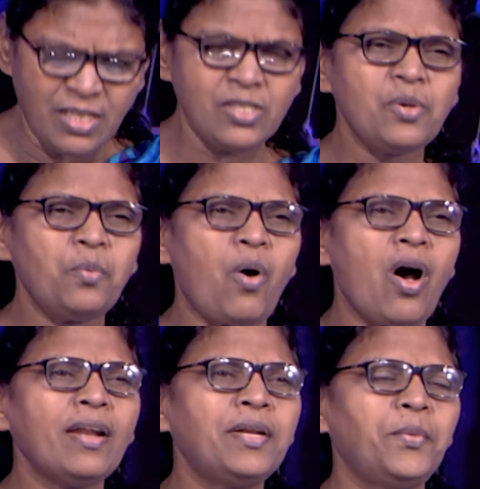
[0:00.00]
So
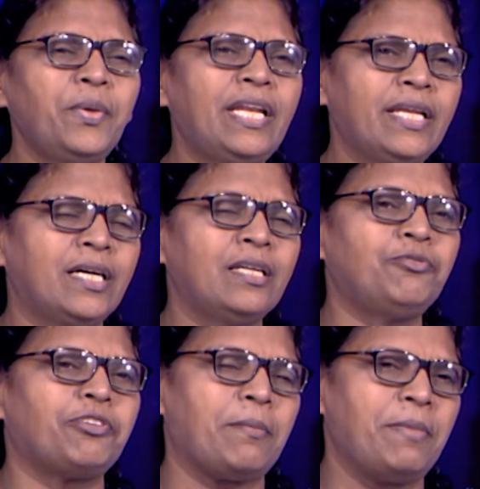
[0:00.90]
what do we learn
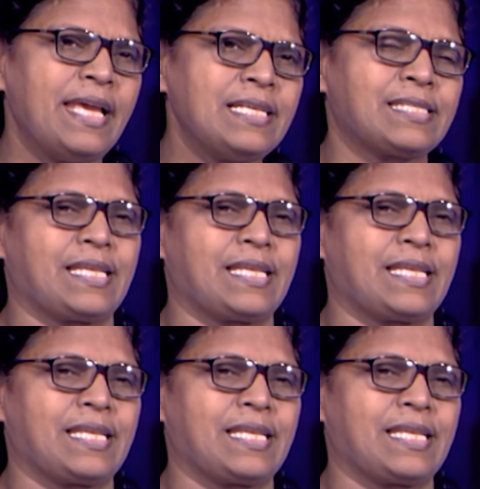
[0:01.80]
from his